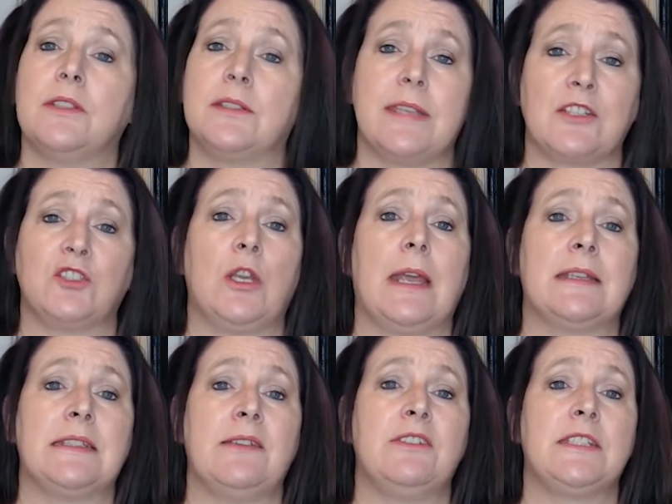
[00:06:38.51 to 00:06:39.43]
to sexual
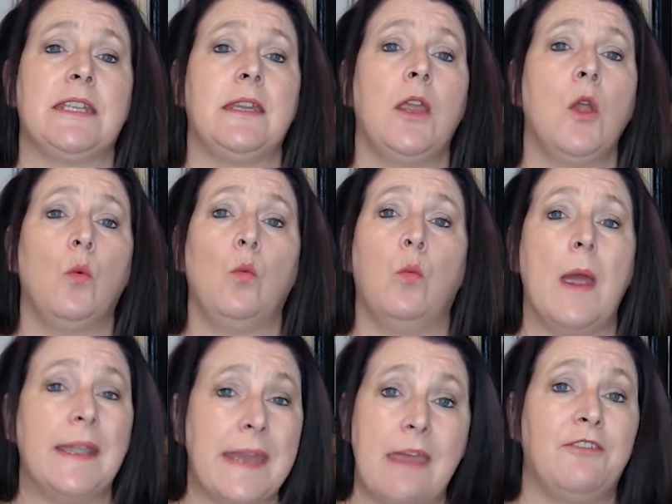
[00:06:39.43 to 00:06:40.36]
activity
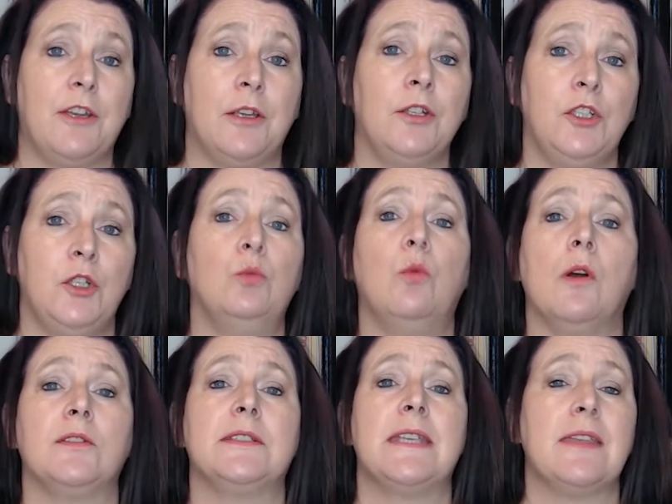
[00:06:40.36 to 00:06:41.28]
whenever you want,